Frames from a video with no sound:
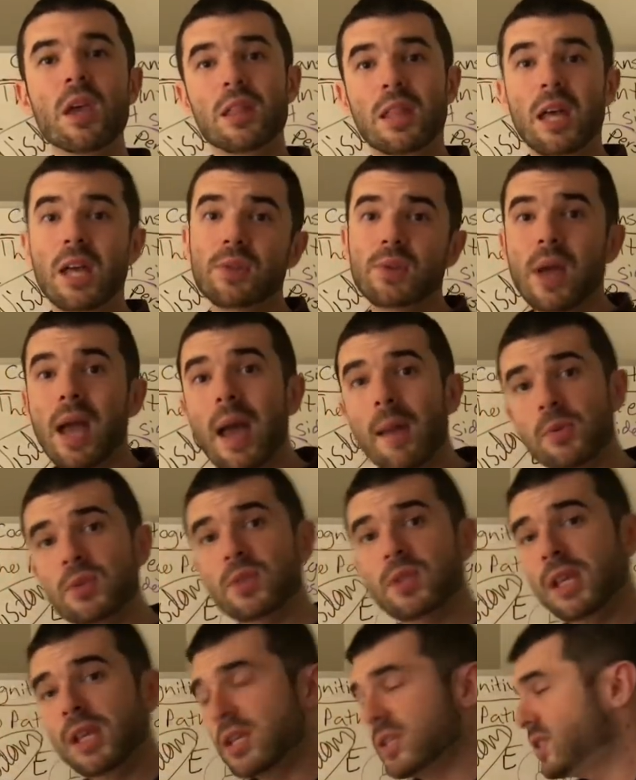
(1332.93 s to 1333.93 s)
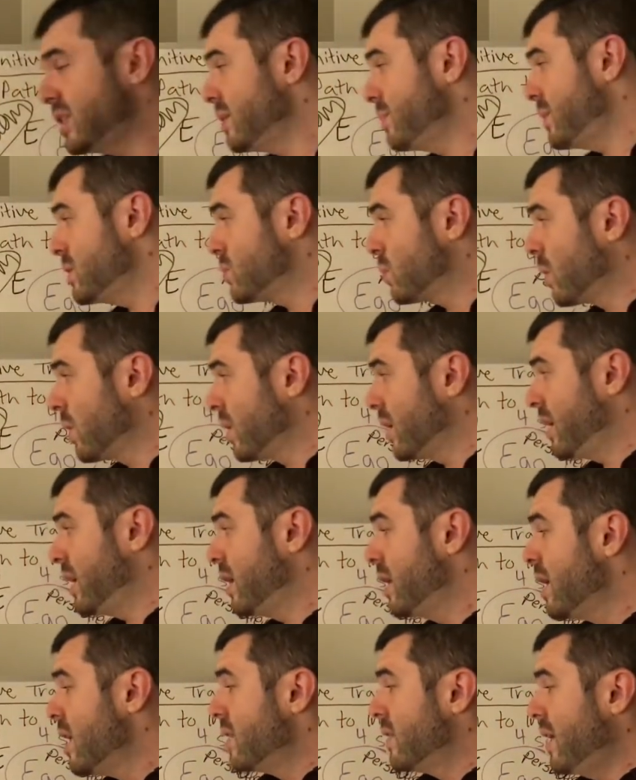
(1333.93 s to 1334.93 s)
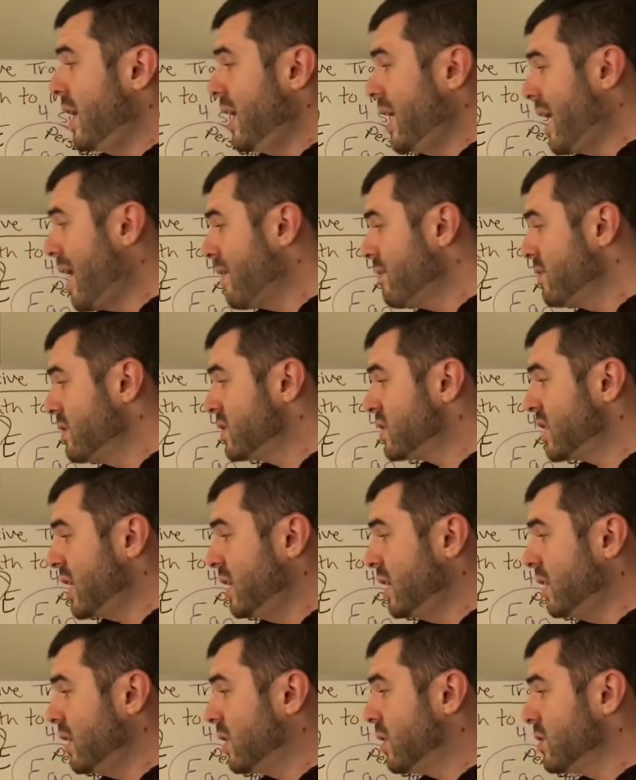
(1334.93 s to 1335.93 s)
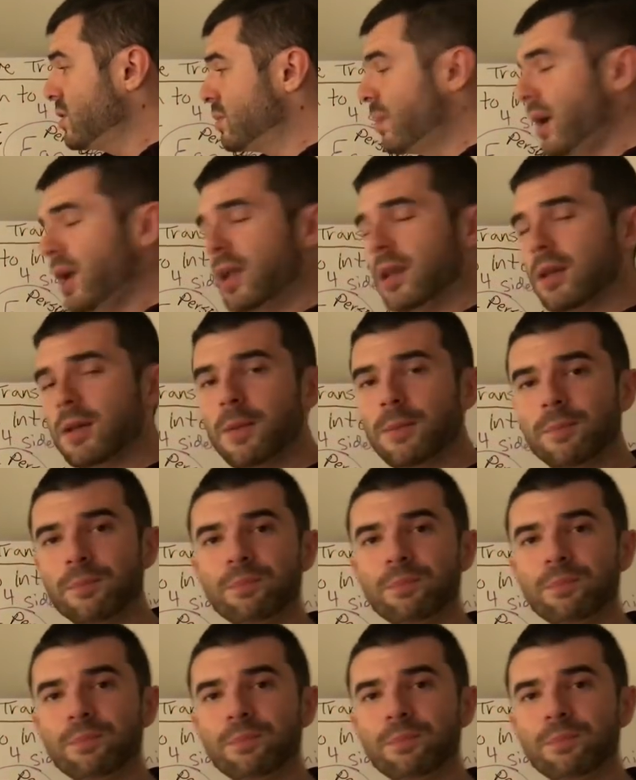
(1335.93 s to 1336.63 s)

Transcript: That's what happens to ESTPs worry. They have an insanely closed mind.